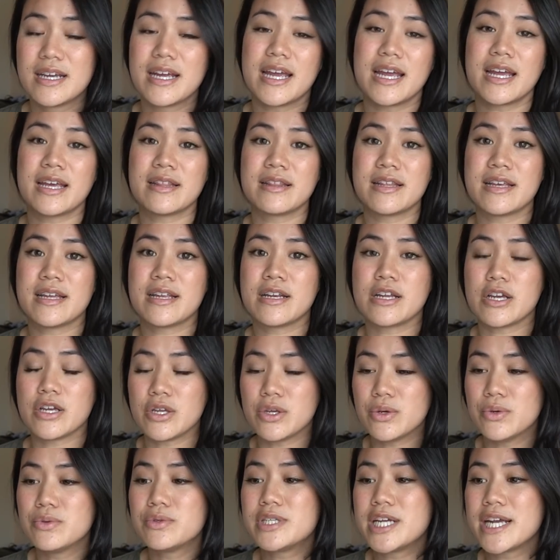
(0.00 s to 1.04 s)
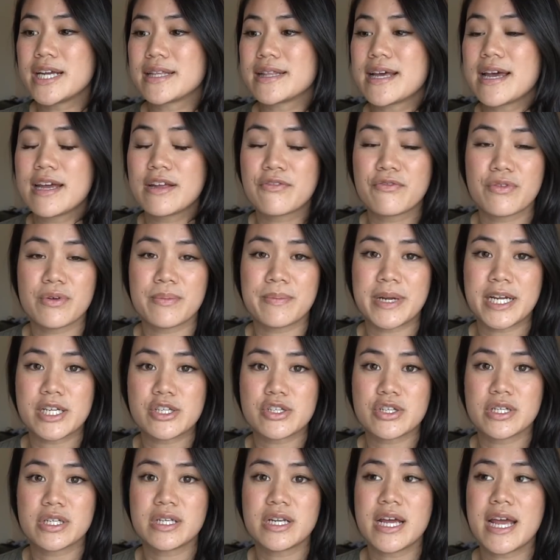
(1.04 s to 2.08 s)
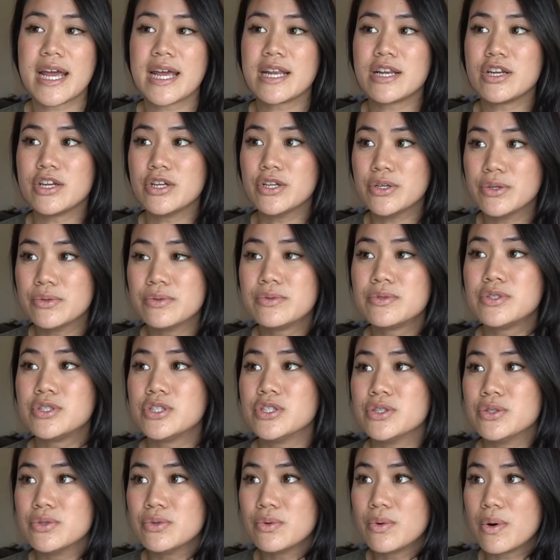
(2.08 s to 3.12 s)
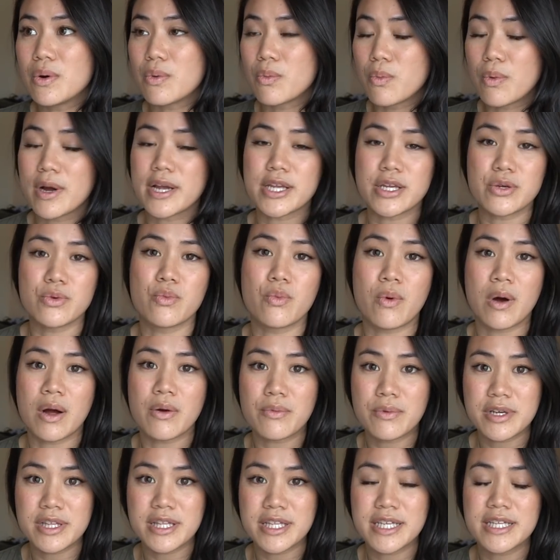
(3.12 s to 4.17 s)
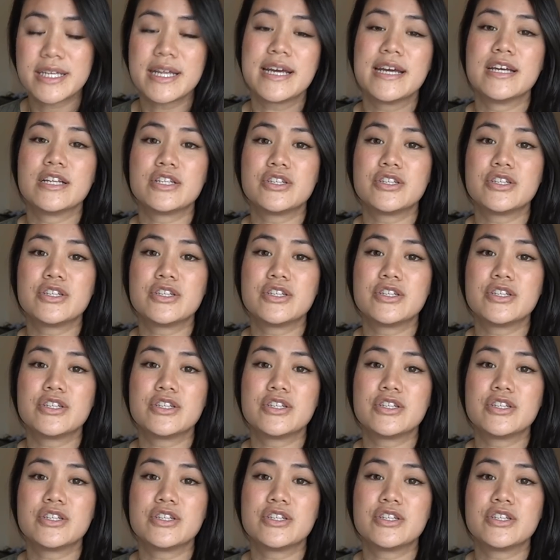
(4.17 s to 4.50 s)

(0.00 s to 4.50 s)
and then you take that information and you do what you want with it